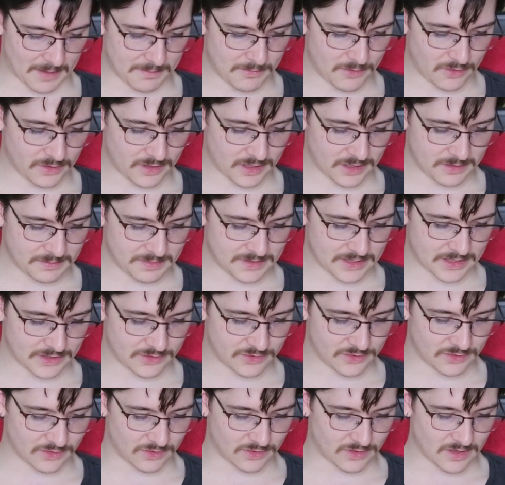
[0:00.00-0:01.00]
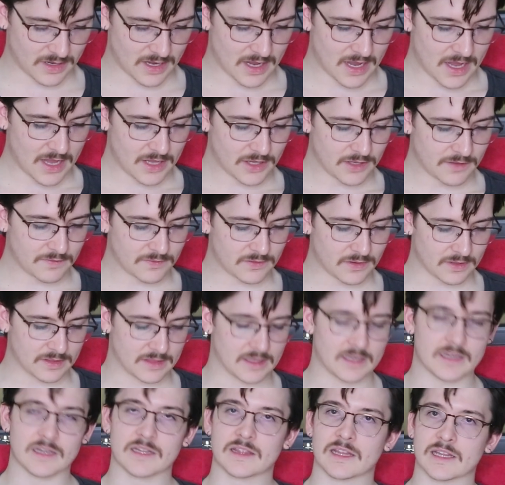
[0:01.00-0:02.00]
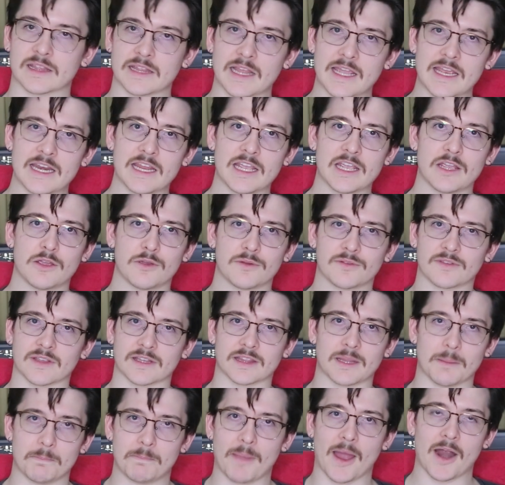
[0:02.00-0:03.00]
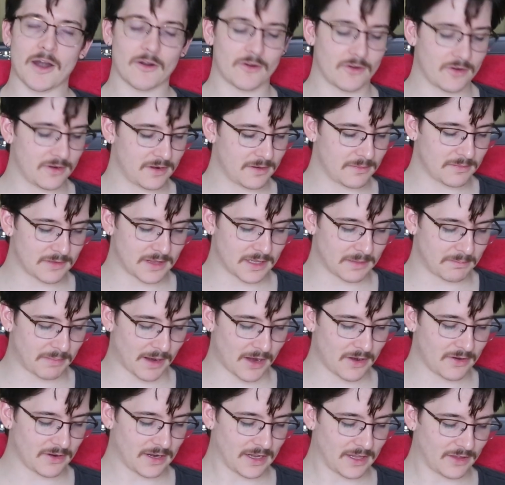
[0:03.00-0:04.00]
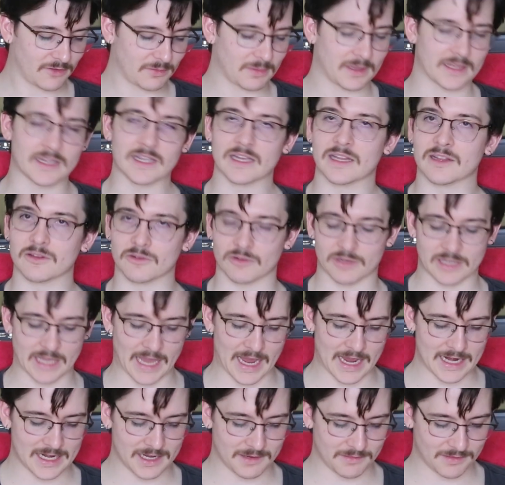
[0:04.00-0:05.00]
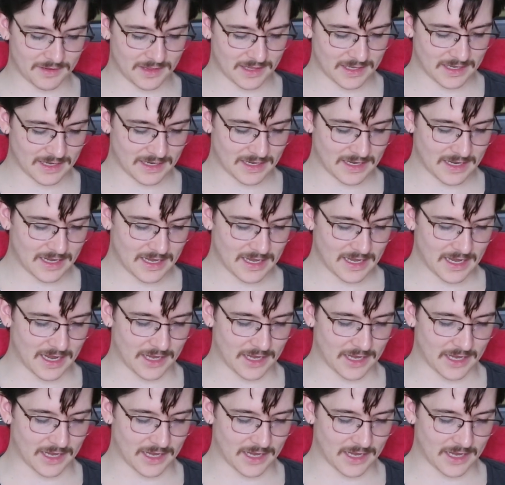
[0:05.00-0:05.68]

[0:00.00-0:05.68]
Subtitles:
I'm not 100% sure. You've got the lady who's like the Baroness, with like her little cat and everything.